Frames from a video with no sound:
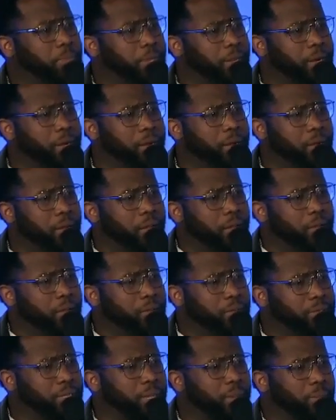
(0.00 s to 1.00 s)
there,
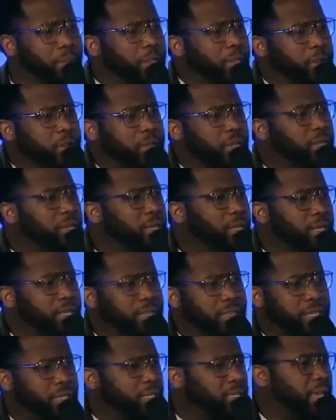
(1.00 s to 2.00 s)
was like, man, your kid did
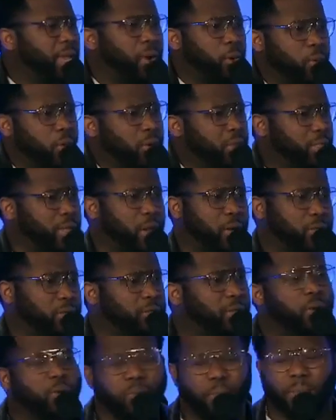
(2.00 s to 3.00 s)
this. How what? That was
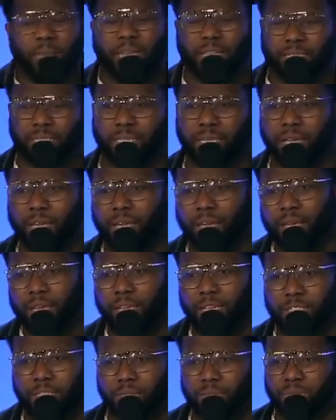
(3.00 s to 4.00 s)
so amazing.
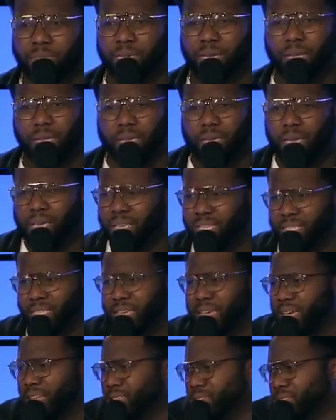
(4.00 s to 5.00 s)
And she was like, yeah, his
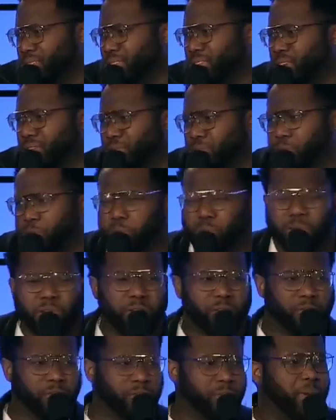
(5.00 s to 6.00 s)
dad's in the living room
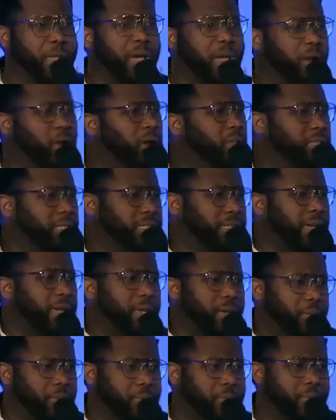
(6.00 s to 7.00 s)
hearing from God all the
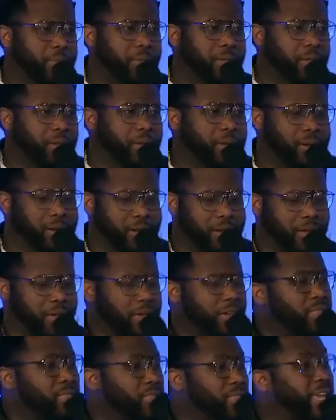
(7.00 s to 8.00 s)
time.
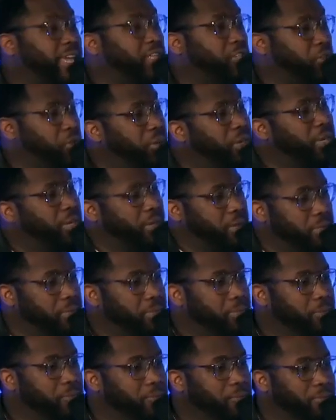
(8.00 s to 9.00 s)
And they join him
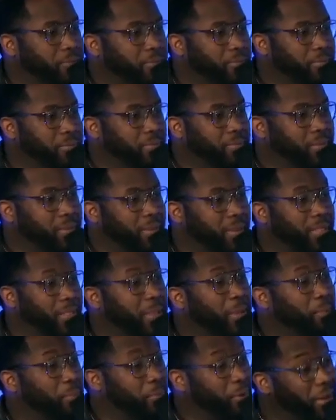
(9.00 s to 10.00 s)
and
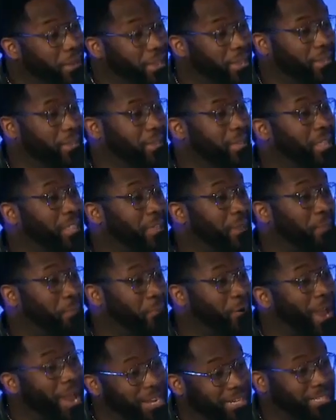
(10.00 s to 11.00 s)
they pray and they
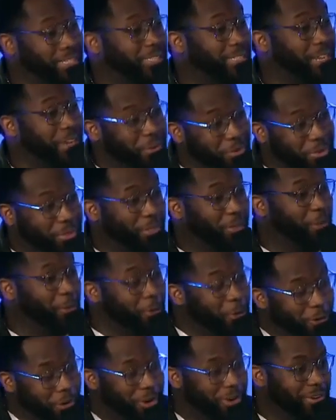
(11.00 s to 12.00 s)
practice hearing the
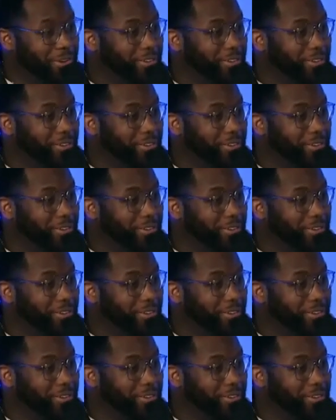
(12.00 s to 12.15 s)
Lord.